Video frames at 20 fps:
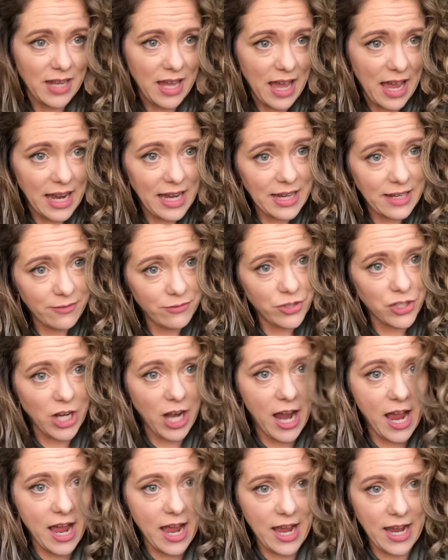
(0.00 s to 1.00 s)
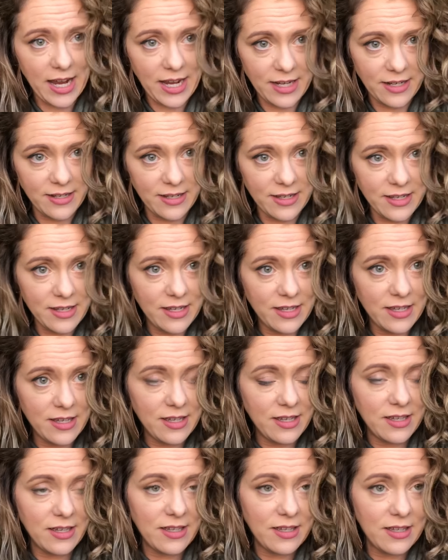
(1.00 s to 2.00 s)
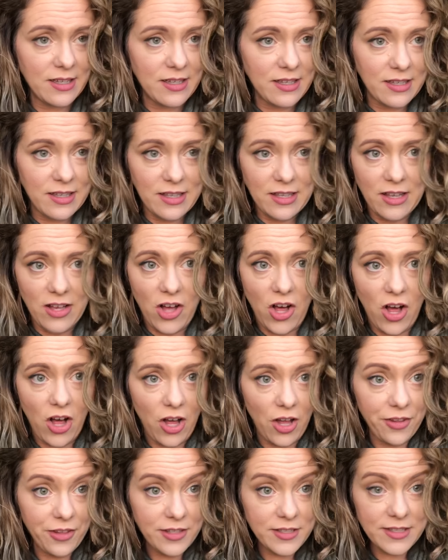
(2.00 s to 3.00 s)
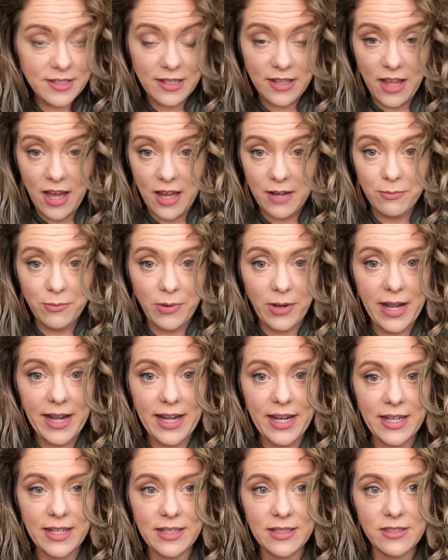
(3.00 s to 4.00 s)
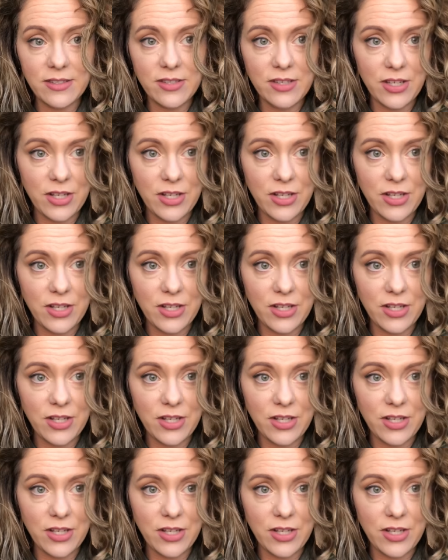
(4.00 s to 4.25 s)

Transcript: I have tried all the salon brands,